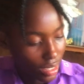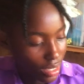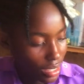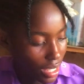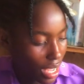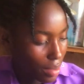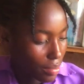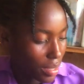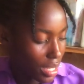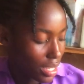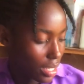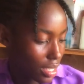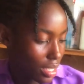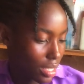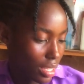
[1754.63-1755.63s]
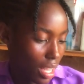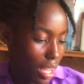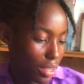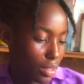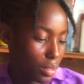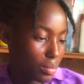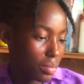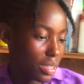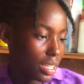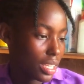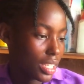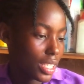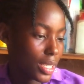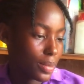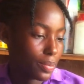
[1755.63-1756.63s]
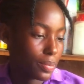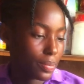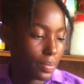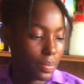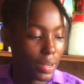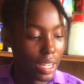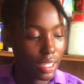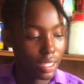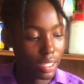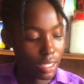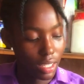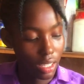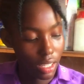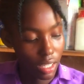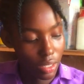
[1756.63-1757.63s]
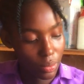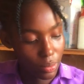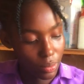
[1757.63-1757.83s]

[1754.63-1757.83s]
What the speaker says: time is Argon minutes past helium.